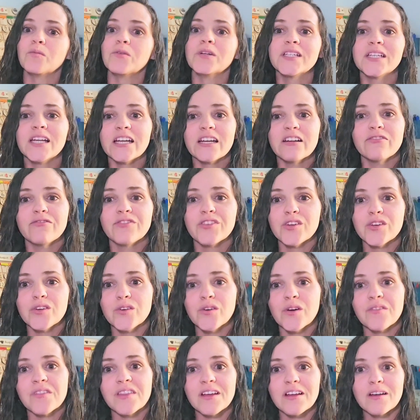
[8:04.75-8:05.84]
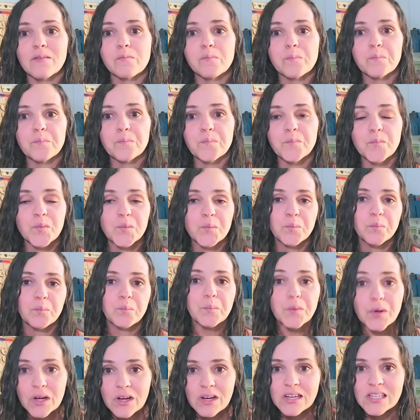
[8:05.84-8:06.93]
We did a few of the
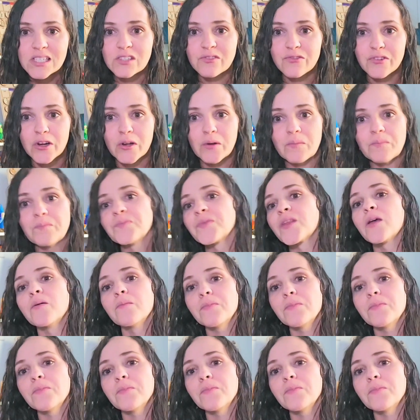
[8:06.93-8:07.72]
books from